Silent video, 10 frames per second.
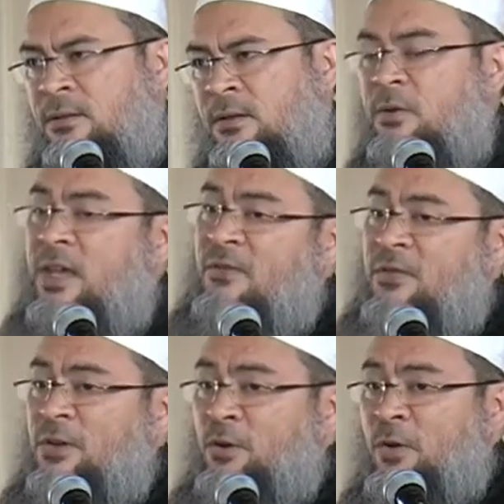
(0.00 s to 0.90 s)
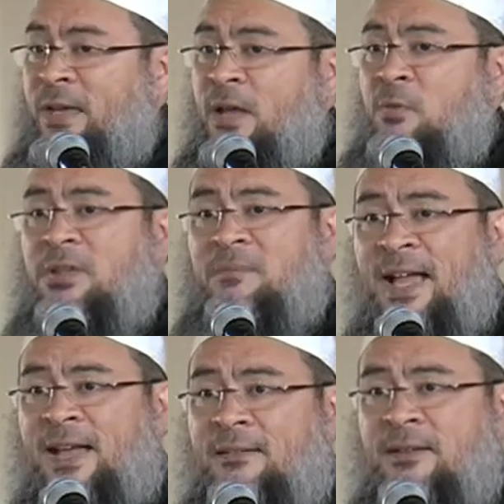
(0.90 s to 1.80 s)
Okay, if you're okay with the
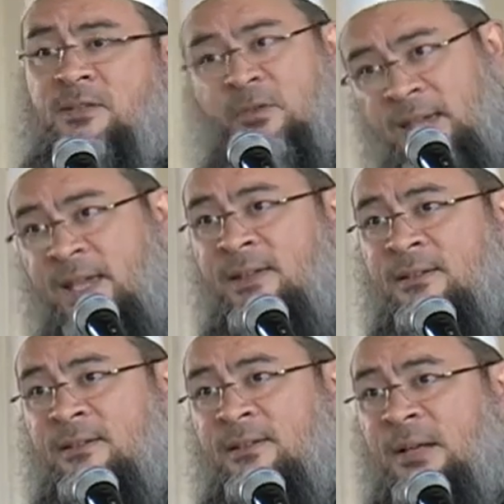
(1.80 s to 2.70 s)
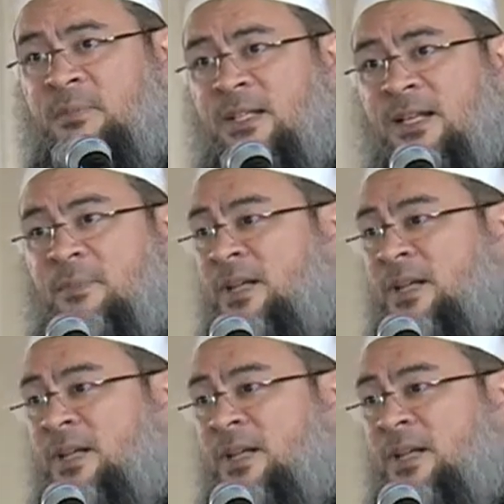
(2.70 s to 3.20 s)
man, it's okay, alhamdulillah.